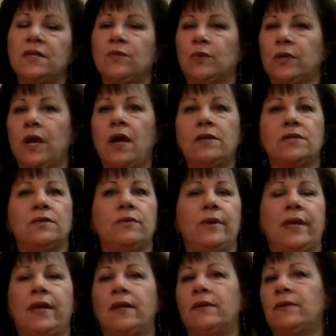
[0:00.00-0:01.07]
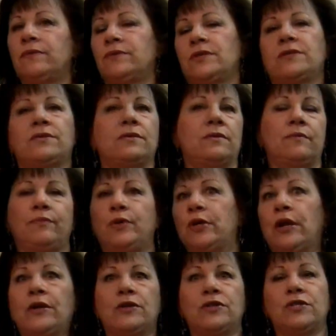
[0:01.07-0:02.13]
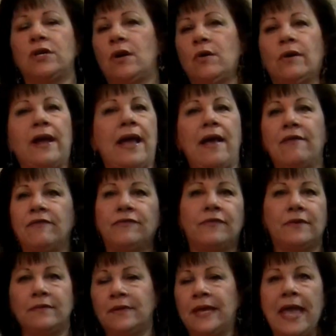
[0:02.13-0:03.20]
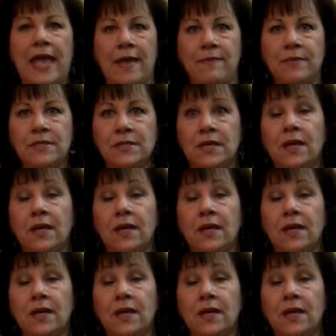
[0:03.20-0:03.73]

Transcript: and we're not doing it just to put on a show or have games,